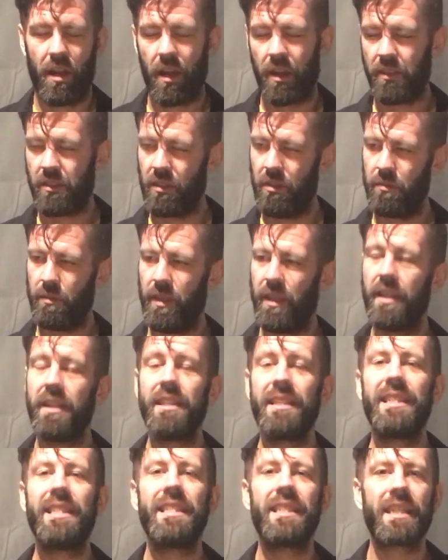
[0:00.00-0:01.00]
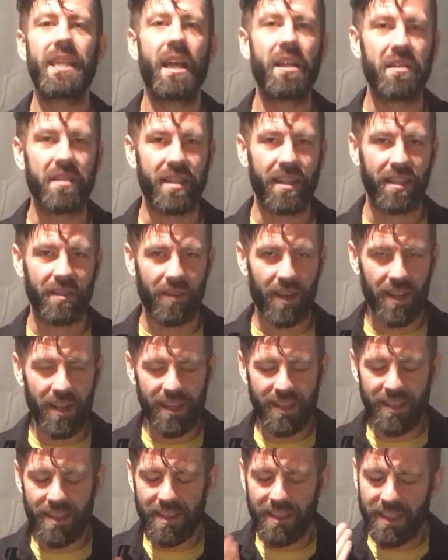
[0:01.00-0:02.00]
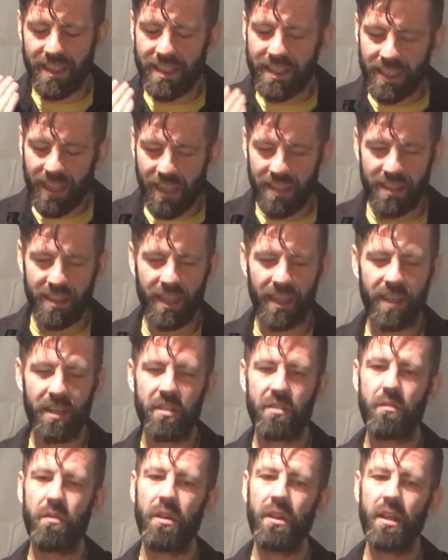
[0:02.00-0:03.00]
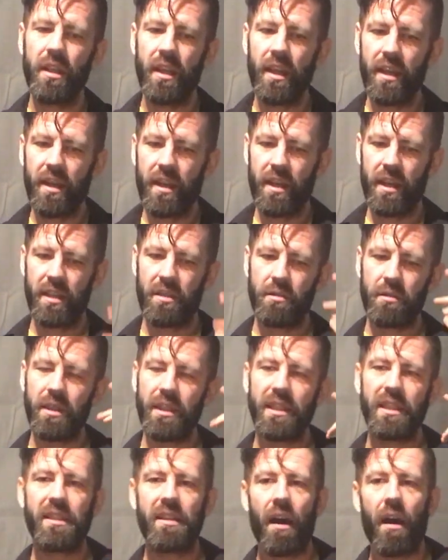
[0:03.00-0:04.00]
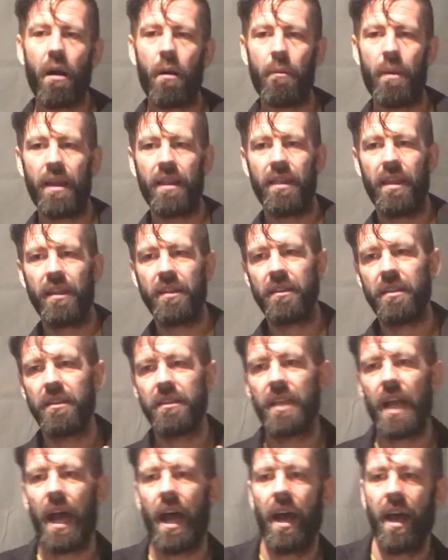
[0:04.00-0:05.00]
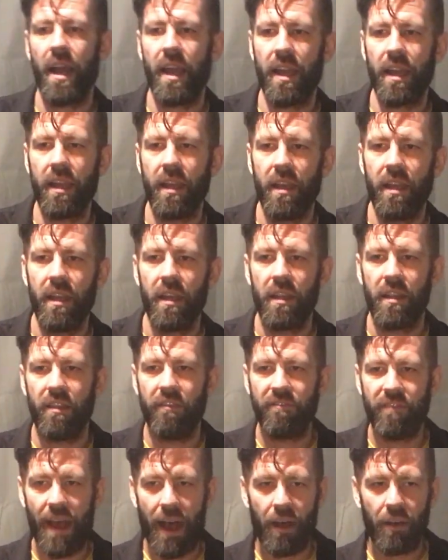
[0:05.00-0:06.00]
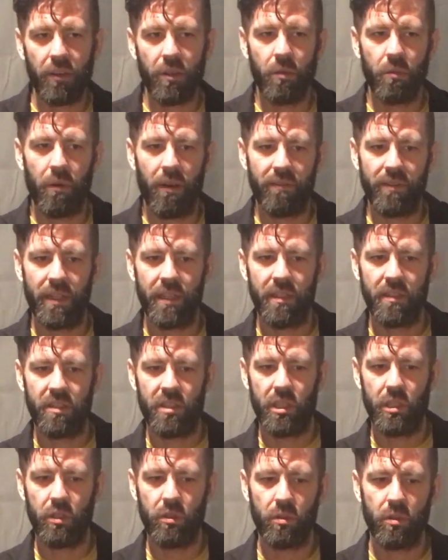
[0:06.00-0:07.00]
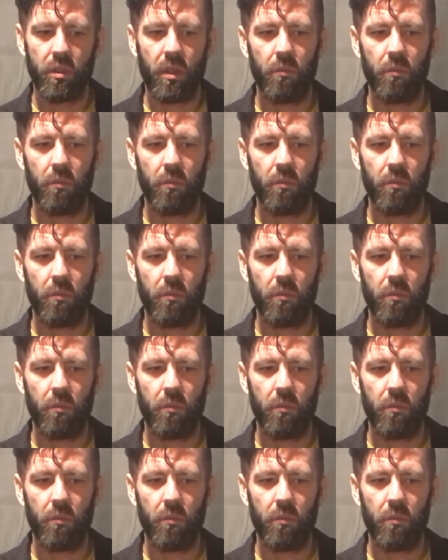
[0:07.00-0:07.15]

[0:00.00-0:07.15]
Excuse me. That is disgusting, right? It's disgusting. It's really dumb, I think, to tie the value of it to